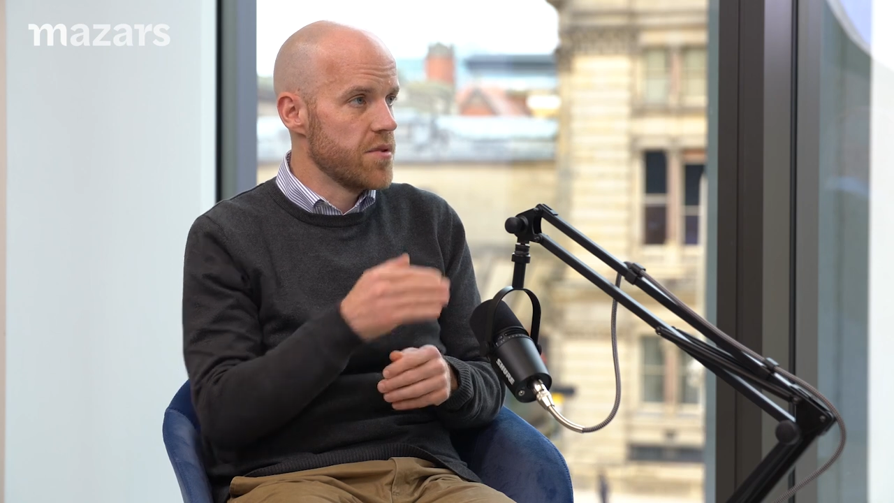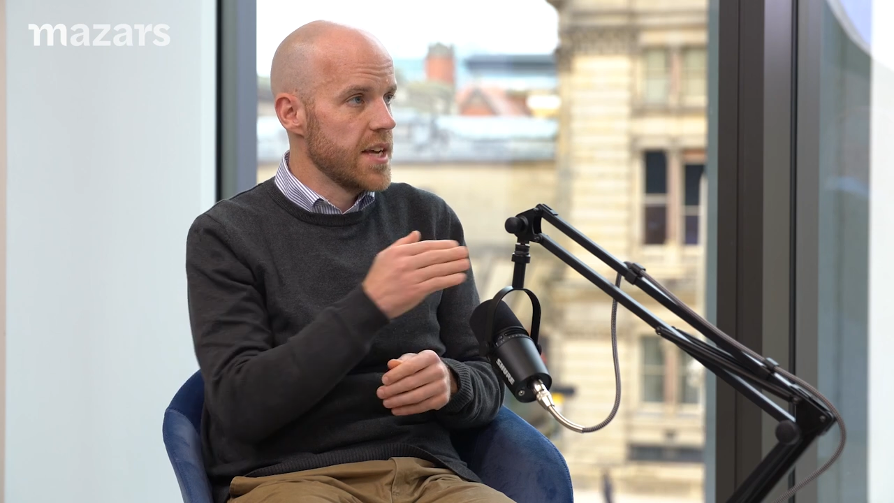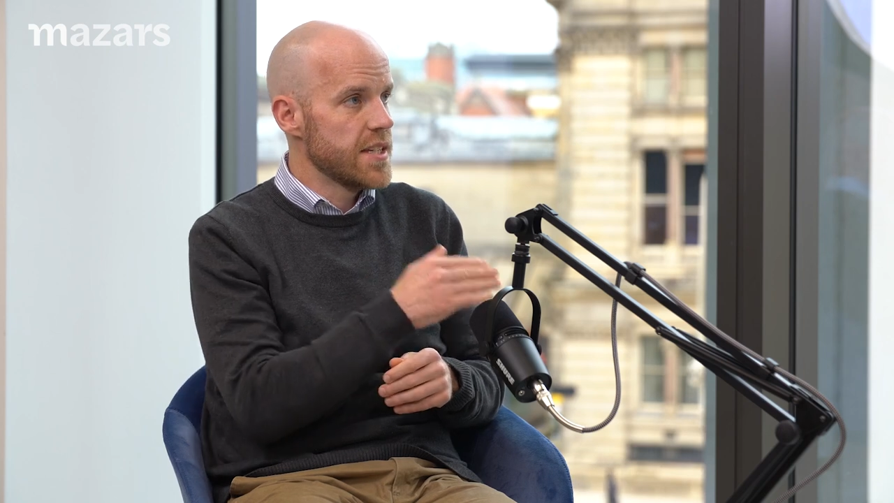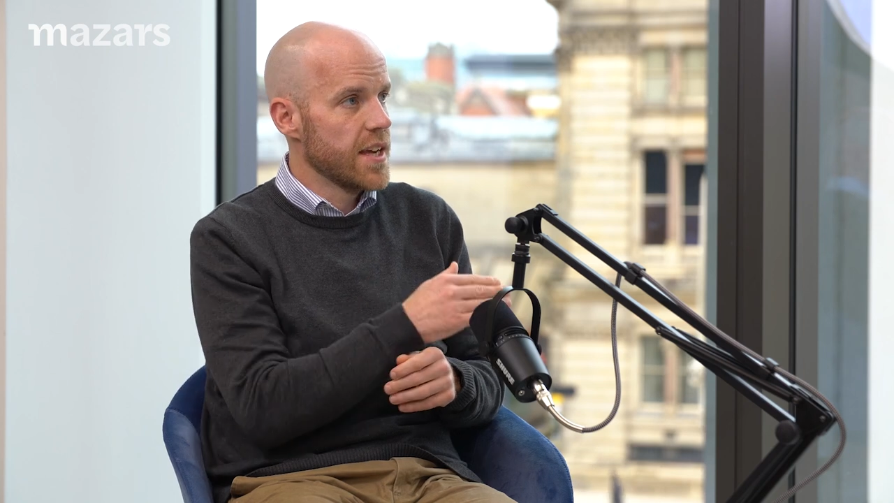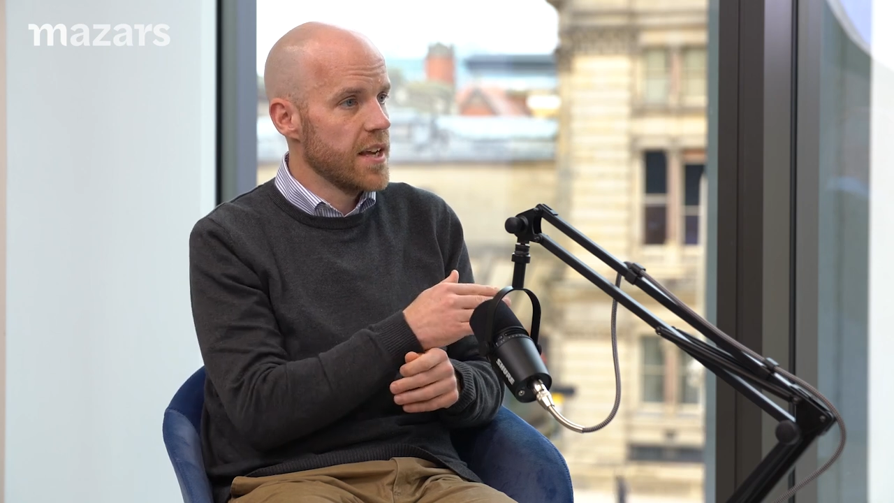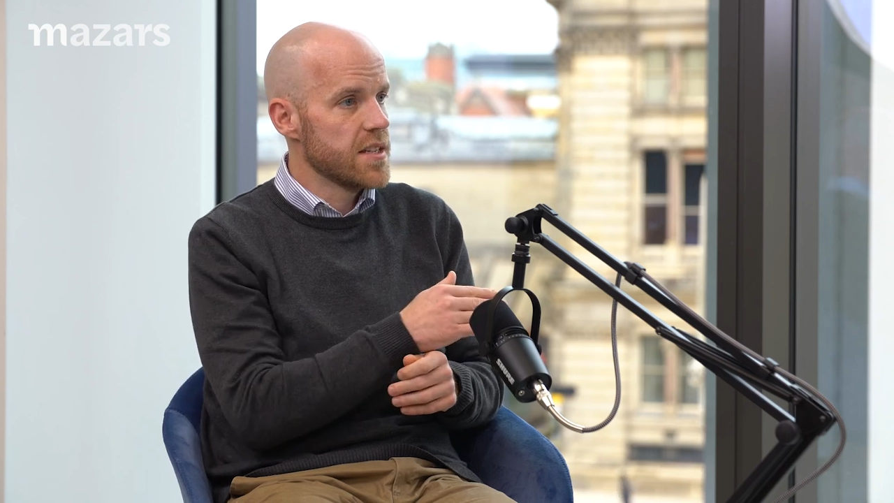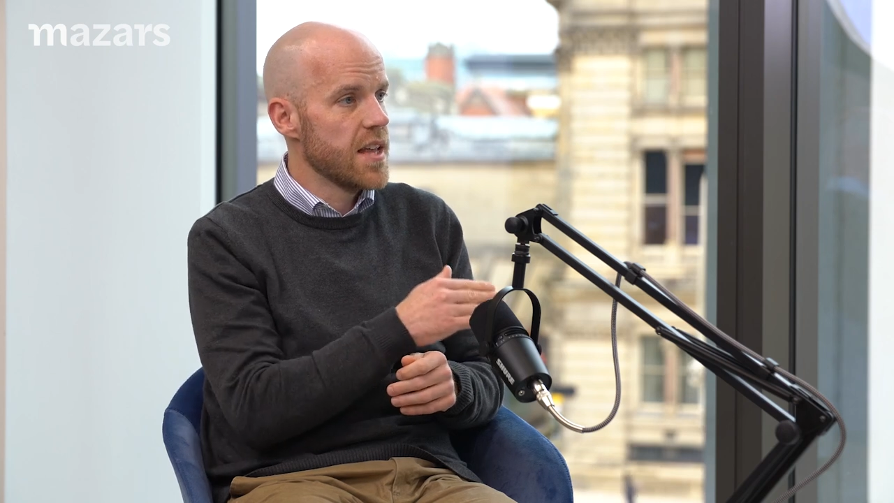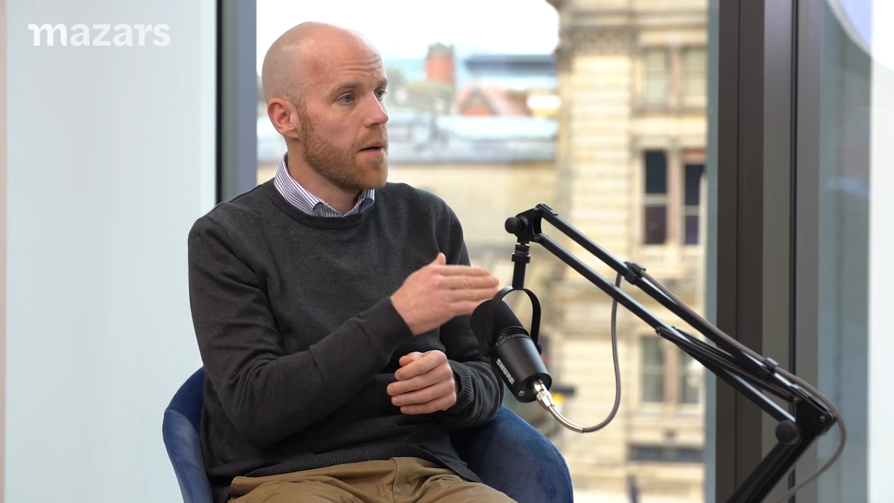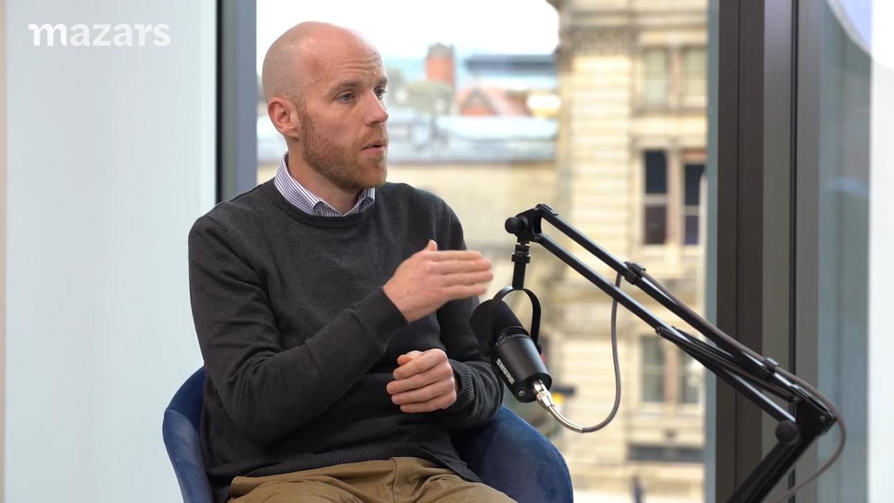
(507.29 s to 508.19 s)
protecting against that,